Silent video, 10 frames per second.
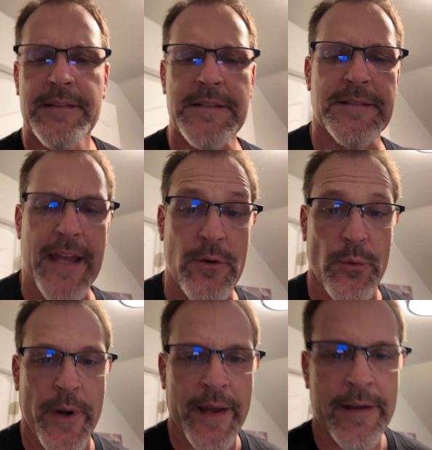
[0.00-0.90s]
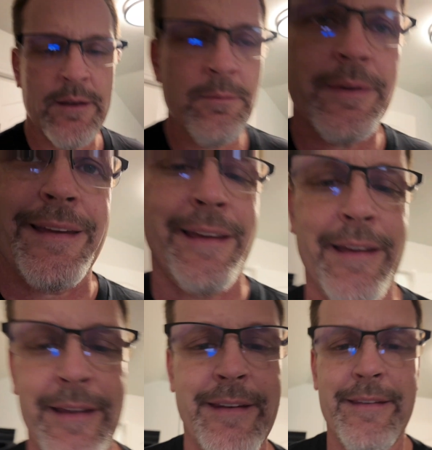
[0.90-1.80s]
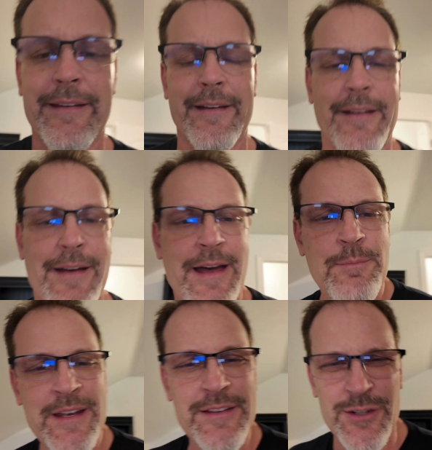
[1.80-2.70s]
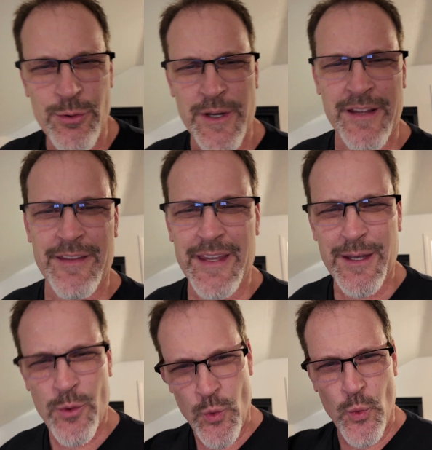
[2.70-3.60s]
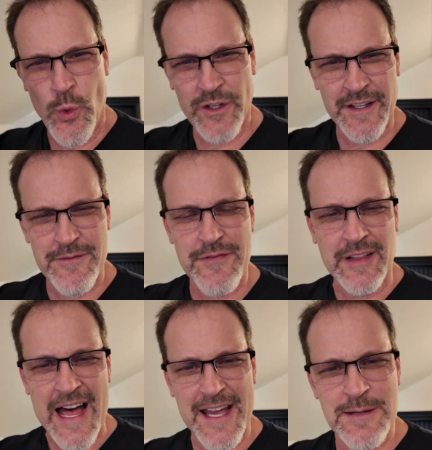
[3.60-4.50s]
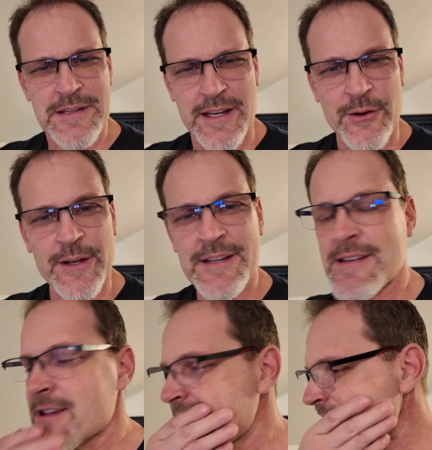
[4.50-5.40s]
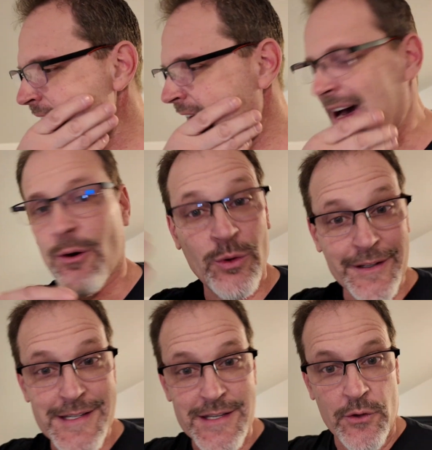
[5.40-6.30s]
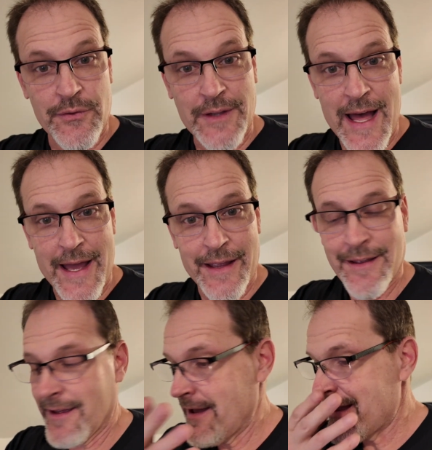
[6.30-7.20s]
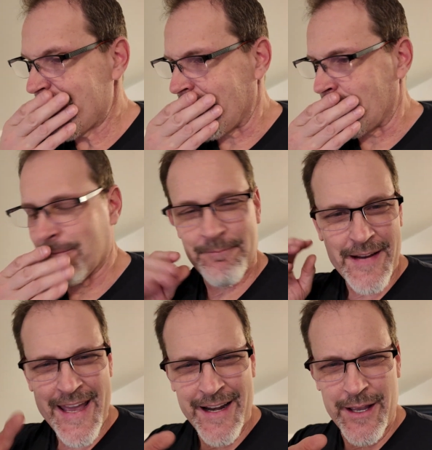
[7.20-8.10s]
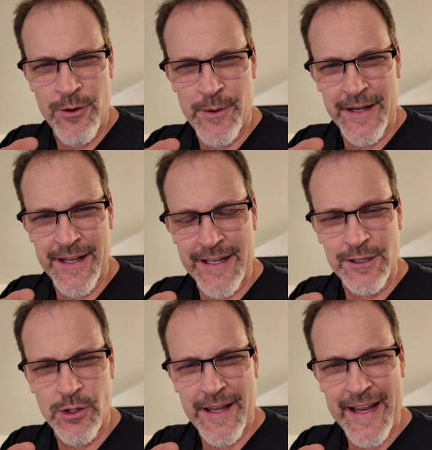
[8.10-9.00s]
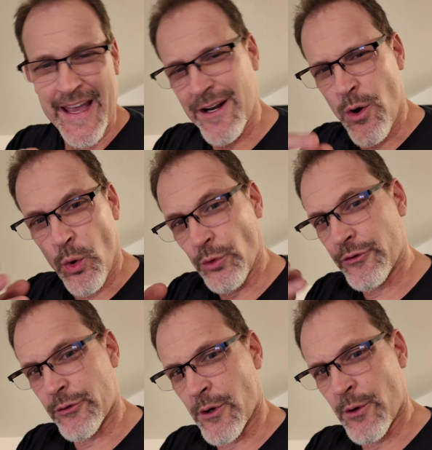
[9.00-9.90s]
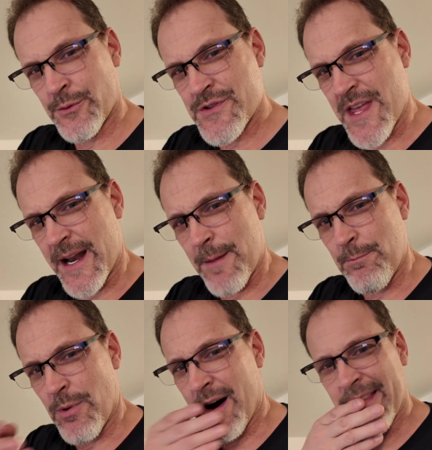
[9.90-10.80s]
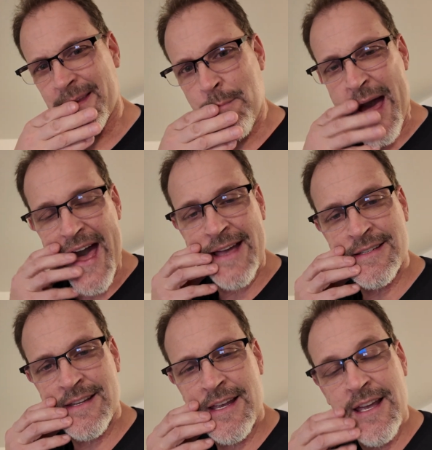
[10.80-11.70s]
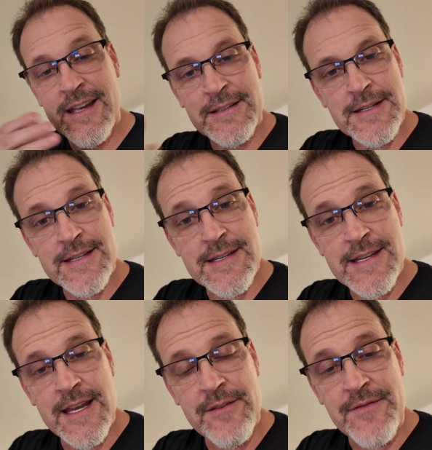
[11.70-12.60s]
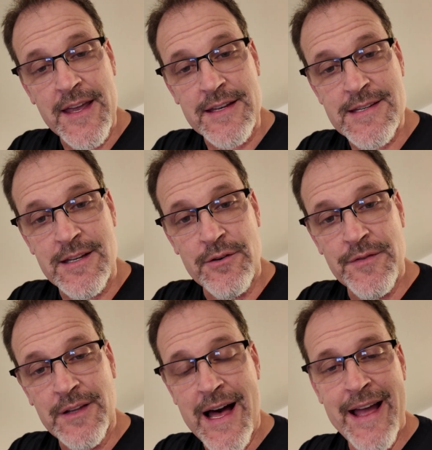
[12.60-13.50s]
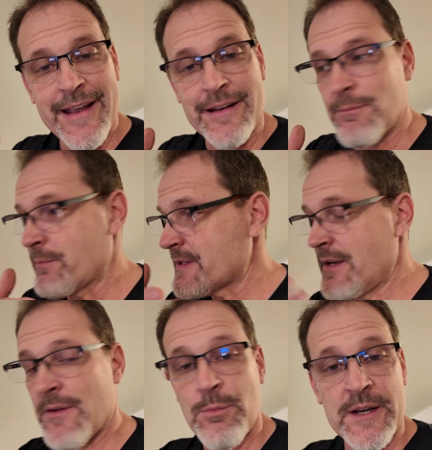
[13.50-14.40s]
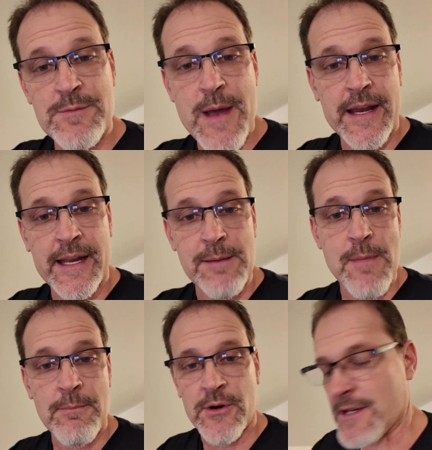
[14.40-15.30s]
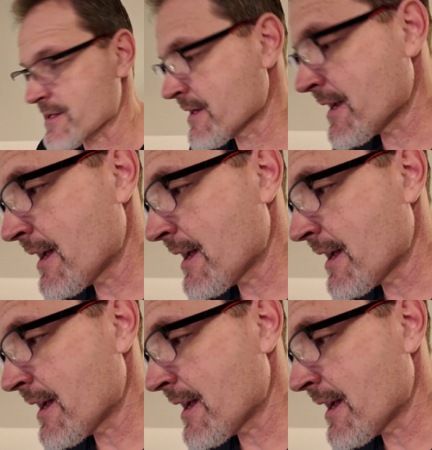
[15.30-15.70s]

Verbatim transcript: this is Dad Random, and uh, I've been doing the Will It Fly series. Uh, Will It Still Fly? Um, kind of going in and looking at old drones that I bought in the past just to see if they still fly and see if it brings back any memories.